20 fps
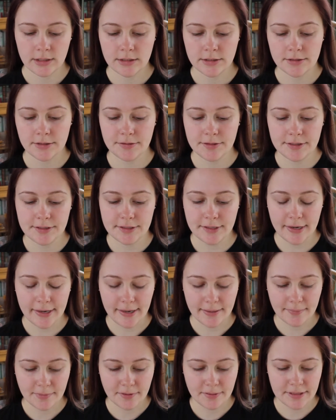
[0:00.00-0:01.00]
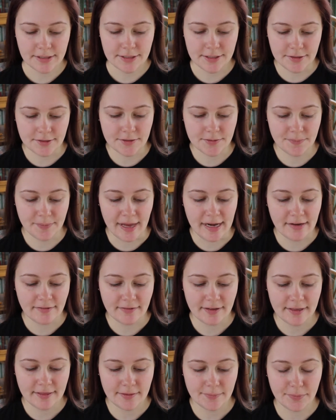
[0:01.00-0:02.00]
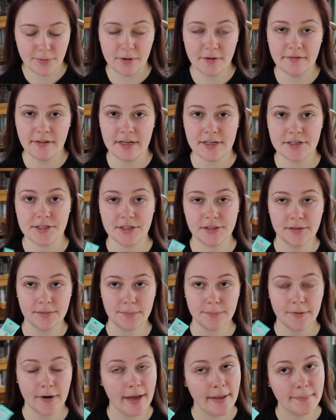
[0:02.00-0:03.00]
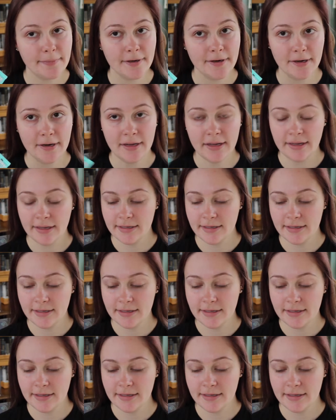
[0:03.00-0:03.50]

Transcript: So to start, I'm going to use Benefit the Porefessional primer